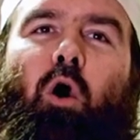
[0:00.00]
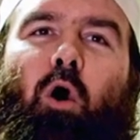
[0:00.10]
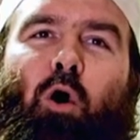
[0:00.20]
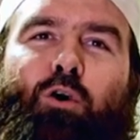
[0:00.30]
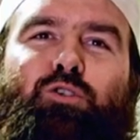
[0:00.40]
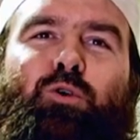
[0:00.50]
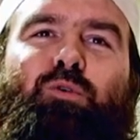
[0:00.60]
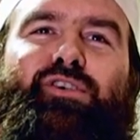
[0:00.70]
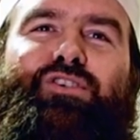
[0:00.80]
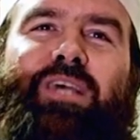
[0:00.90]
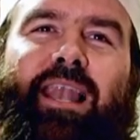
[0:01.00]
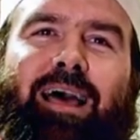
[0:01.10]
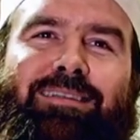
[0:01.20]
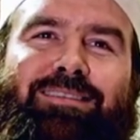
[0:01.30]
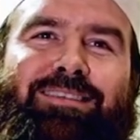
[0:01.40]
also the
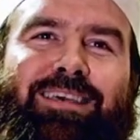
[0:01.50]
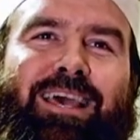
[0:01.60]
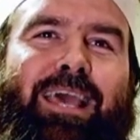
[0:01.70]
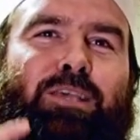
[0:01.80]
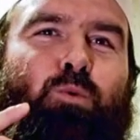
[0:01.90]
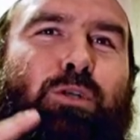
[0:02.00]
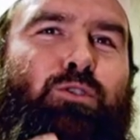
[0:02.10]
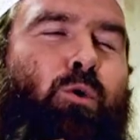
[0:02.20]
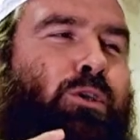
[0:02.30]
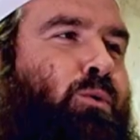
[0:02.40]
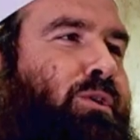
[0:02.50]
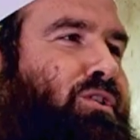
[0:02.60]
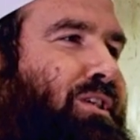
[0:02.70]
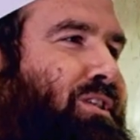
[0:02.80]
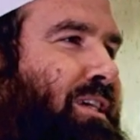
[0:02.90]
salat is what's going to
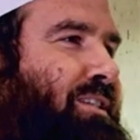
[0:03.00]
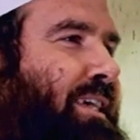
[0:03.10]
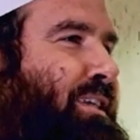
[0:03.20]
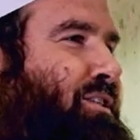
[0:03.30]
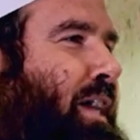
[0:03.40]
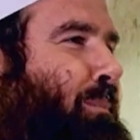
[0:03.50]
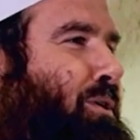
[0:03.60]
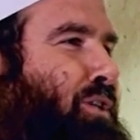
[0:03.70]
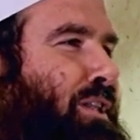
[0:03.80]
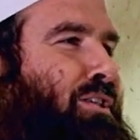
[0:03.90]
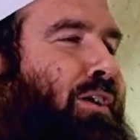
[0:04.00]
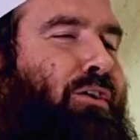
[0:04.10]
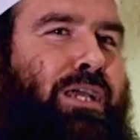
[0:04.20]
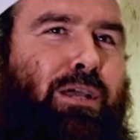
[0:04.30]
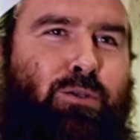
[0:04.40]
assist us in establishing these other
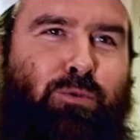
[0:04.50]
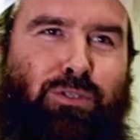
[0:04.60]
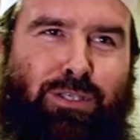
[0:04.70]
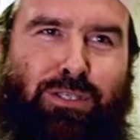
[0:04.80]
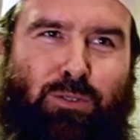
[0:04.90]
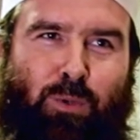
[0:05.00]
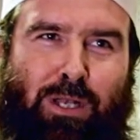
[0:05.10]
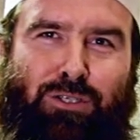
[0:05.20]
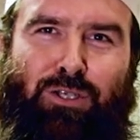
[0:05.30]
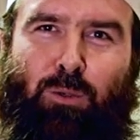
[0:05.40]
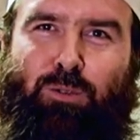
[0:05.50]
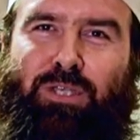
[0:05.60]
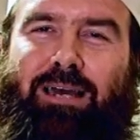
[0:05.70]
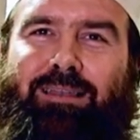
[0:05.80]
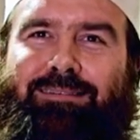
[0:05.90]
characteristics as well, inshallah
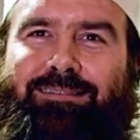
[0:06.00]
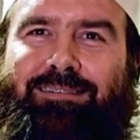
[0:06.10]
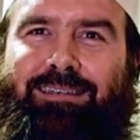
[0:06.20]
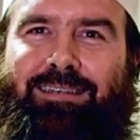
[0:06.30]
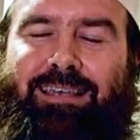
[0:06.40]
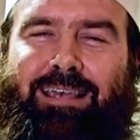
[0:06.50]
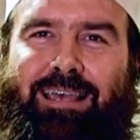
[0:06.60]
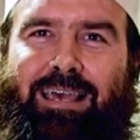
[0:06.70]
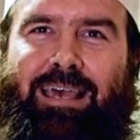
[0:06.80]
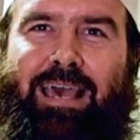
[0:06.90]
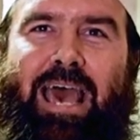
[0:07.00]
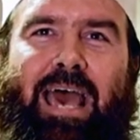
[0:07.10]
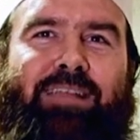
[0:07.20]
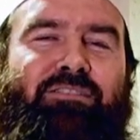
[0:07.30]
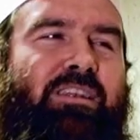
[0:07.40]
ta'ala.
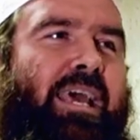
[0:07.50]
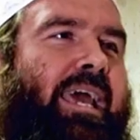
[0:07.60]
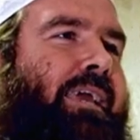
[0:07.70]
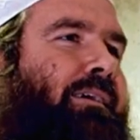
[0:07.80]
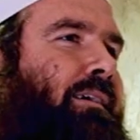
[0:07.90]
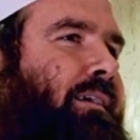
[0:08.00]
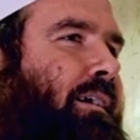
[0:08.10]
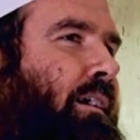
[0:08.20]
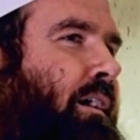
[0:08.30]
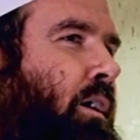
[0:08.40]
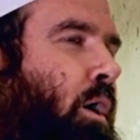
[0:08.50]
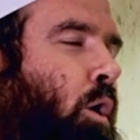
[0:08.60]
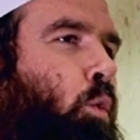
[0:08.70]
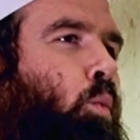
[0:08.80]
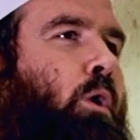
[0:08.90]
And today,
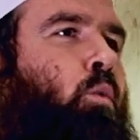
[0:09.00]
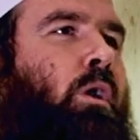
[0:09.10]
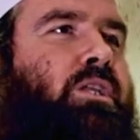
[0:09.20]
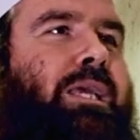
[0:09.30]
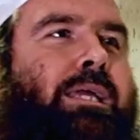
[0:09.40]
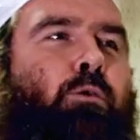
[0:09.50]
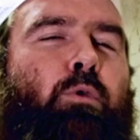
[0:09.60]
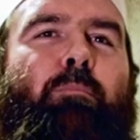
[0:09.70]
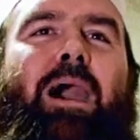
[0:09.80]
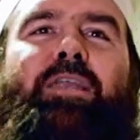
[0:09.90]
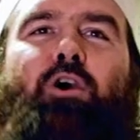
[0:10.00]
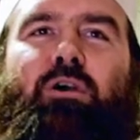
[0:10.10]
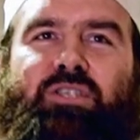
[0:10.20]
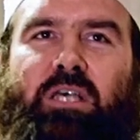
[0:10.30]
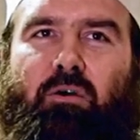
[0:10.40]
we want to remind
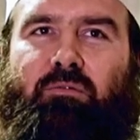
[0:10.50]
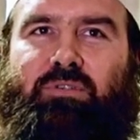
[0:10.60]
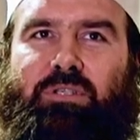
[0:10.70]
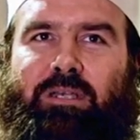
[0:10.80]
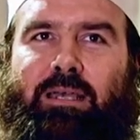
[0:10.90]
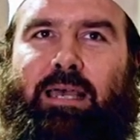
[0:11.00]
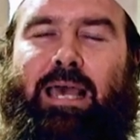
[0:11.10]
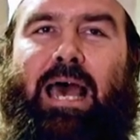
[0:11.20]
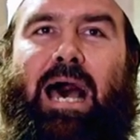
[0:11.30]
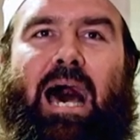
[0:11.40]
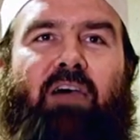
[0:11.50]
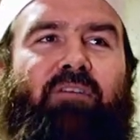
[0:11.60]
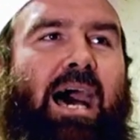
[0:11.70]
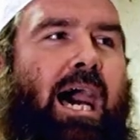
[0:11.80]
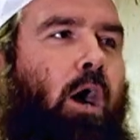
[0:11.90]
ourselves of
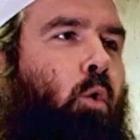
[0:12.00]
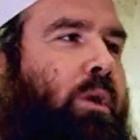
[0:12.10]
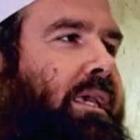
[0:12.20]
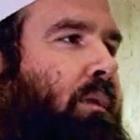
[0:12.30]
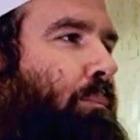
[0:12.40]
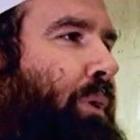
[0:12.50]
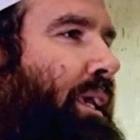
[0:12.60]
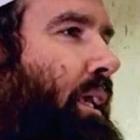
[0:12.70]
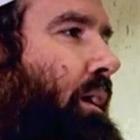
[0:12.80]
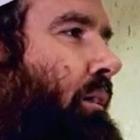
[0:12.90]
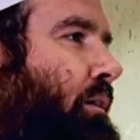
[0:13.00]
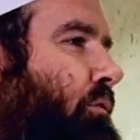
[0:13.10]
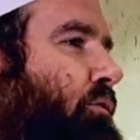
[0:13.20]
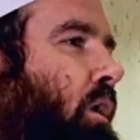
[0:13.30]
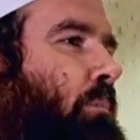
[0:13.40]
how we can be
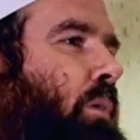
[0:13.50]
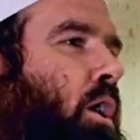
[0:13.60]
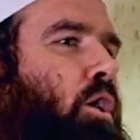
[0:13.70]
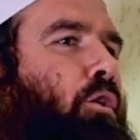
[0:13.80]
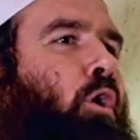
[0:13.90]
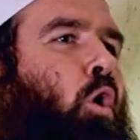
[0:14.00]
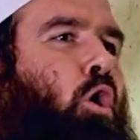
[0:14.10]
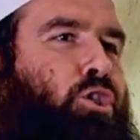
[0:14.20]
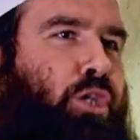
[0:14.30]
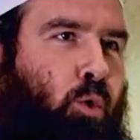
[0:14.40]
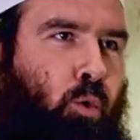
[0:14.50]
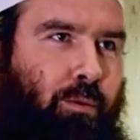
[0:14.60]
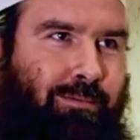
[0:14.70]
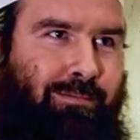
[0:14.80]
from the khashi'un